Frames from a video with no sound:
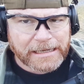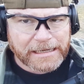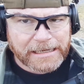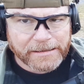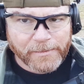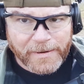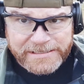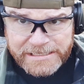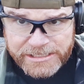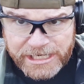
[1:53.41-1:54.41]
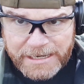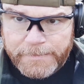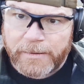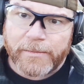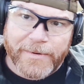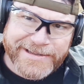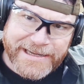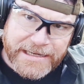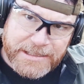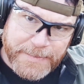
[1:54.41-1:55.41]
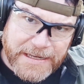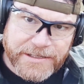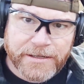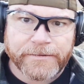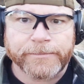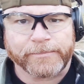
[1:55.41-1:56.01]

uh, wasn't cheap, wasn't expensive.